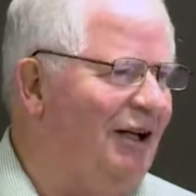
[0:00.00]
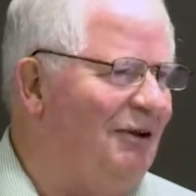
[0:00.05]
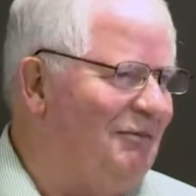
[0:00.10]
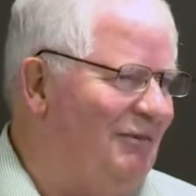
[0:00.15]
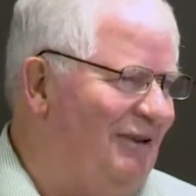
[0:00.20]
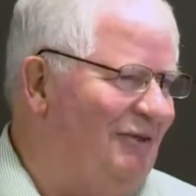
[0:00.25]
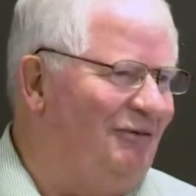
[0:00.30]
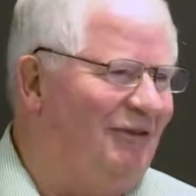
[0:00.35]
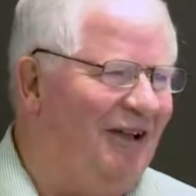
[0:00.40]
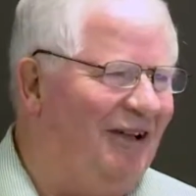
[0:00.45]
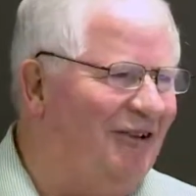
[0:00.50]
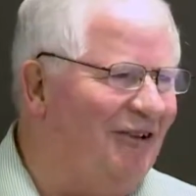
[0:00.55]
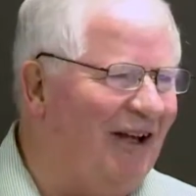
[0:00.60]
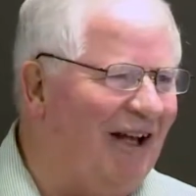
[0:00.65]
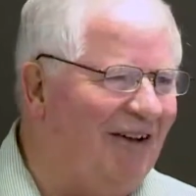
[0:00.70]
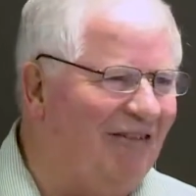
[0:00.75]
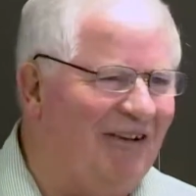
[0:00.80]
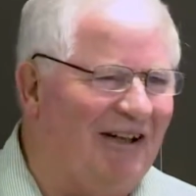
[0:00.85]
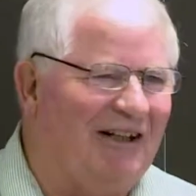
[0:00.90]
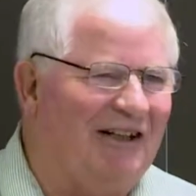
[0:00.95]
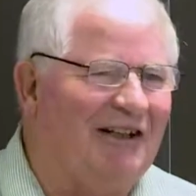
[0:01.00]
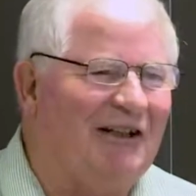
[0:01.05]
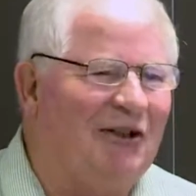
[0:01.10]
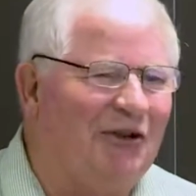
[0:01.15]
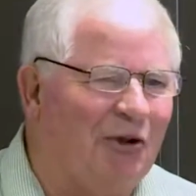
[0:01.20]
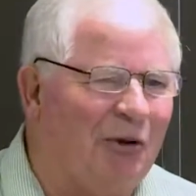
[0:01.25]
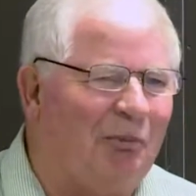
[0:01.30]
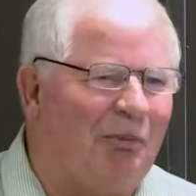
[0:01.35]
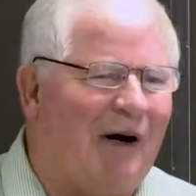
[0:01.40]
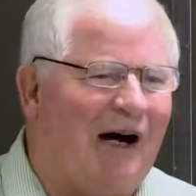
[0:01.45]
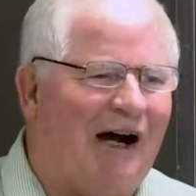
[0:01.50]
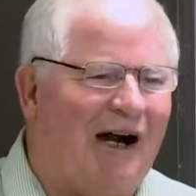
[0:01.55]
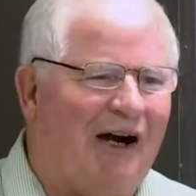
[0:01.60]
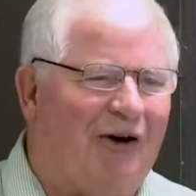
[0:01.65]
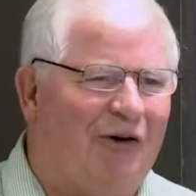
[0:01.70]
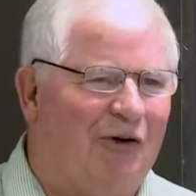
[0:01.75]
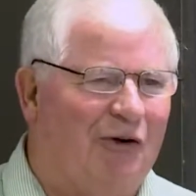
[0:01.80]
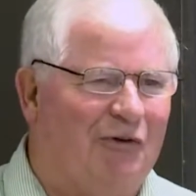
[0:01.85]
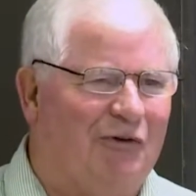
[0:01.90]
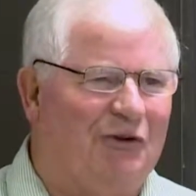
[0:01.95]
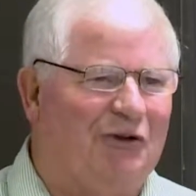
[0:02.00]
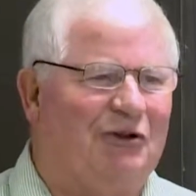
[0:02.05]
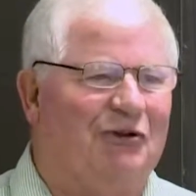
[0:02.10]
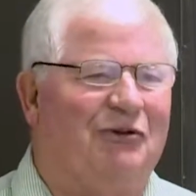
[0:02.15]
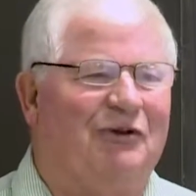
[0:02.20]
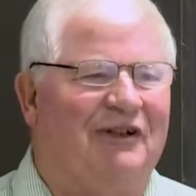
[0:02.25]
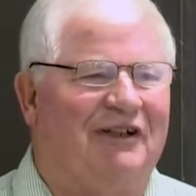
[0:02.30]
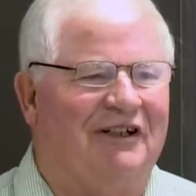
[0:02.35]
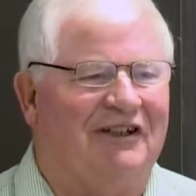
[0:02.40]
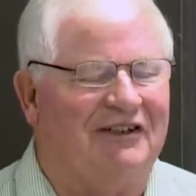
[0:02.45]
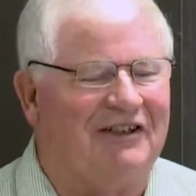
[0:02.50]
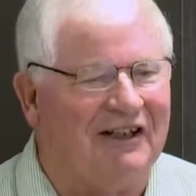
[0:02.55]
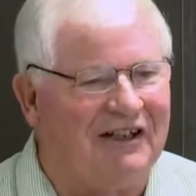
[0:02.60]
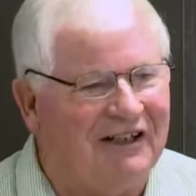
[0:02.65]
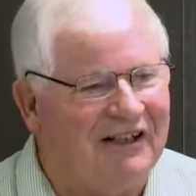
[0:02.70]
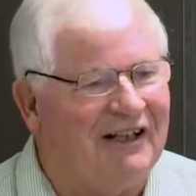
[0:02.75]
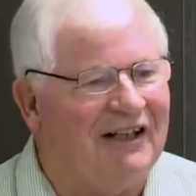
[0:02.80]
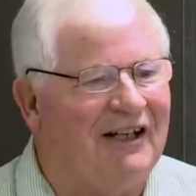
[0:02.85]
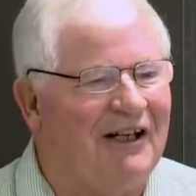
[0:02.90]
I mean, we don't have any legal power over you or anything.